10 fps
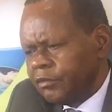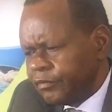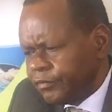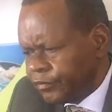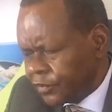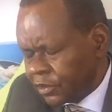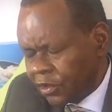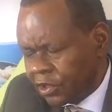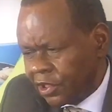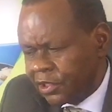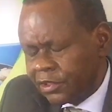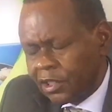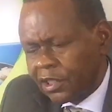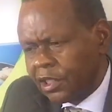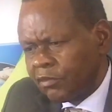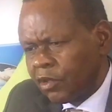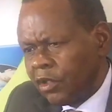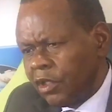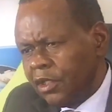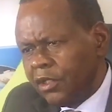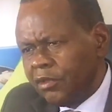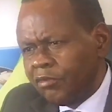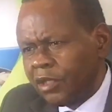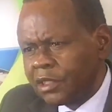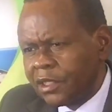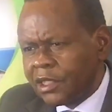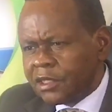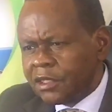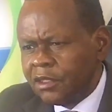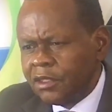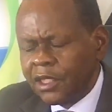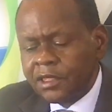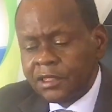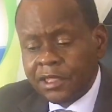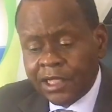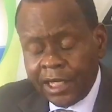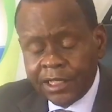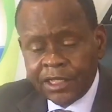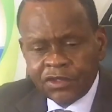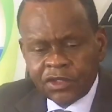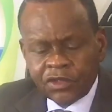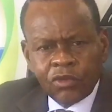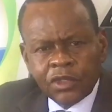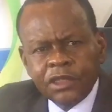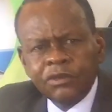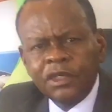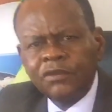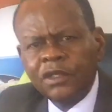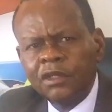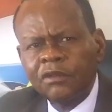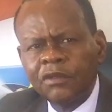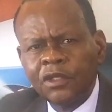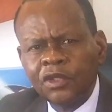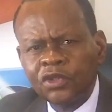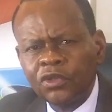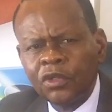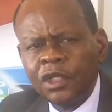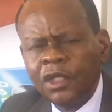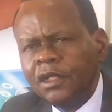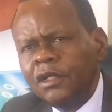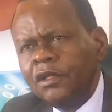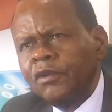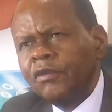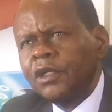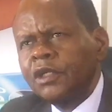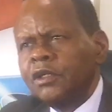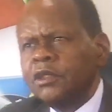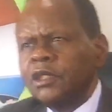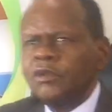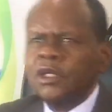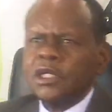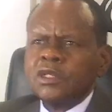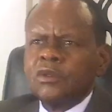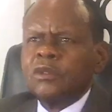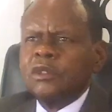It's not necessary anymore. But that is the kind of school that we've gone through. We are schooled